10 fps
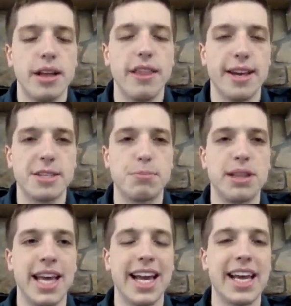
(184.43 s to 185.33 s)
that is
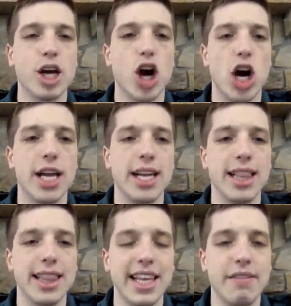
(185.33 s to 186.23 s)
planning on
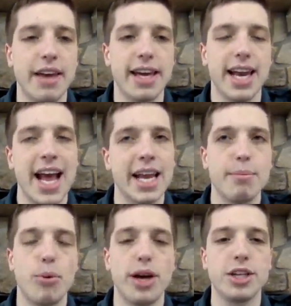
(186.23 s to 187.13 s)
leaving at any
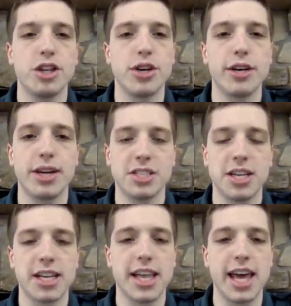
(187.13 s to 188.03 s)
point during
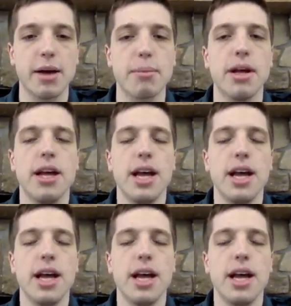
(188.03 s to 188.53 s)
resident camp,